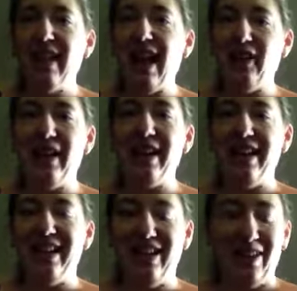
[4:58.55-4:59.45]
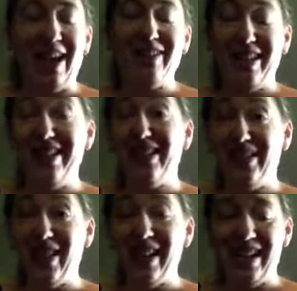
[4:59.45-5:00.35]
how they interact with each
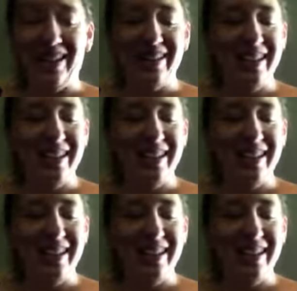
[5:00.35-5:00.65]
other right now.